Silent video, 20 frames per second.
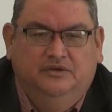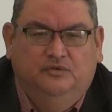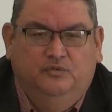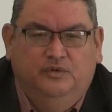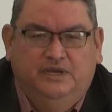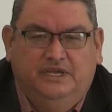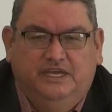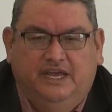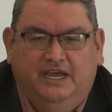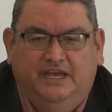
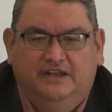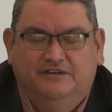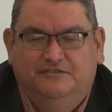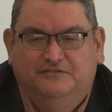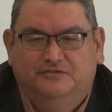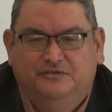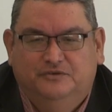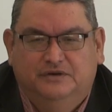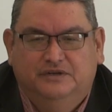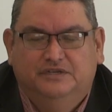We can't
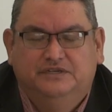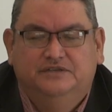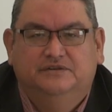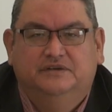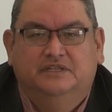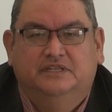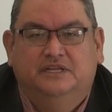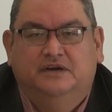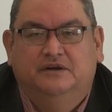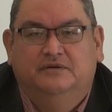afford to
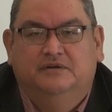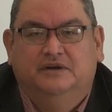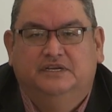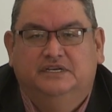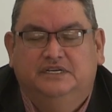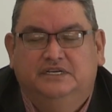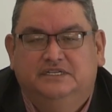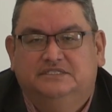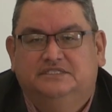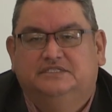allow our
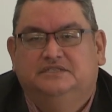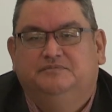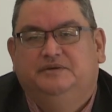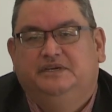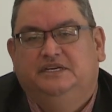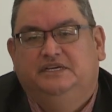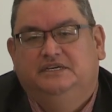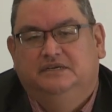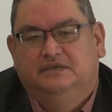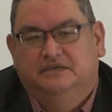kids to
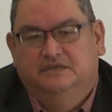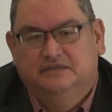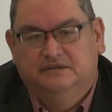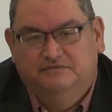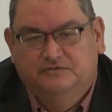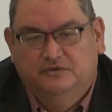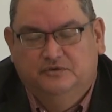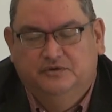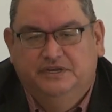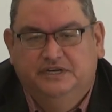be
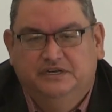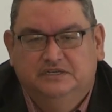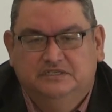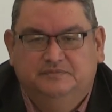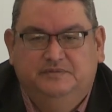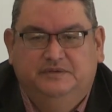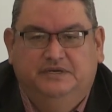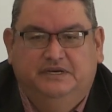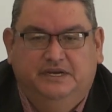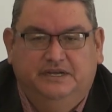4 years
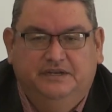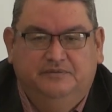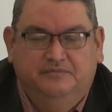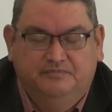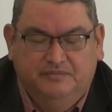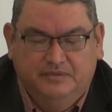behind.